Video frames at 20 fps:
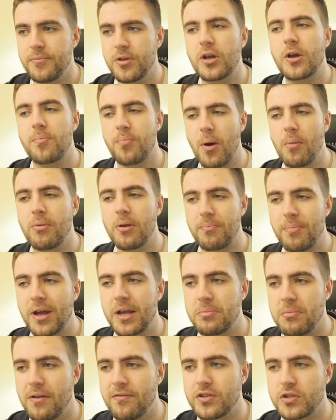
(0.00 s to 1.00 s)
You could probably
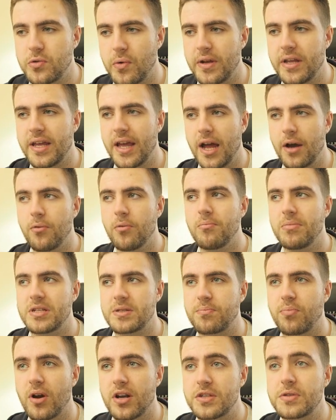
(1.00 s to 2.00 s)
pick him up for 20k, I wouldn't be
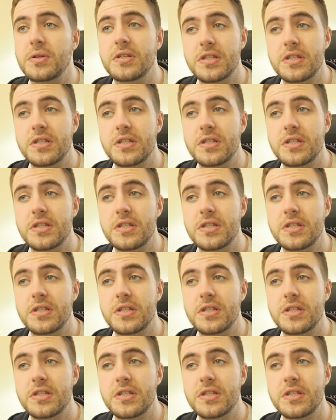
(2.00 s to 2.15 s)
surprised.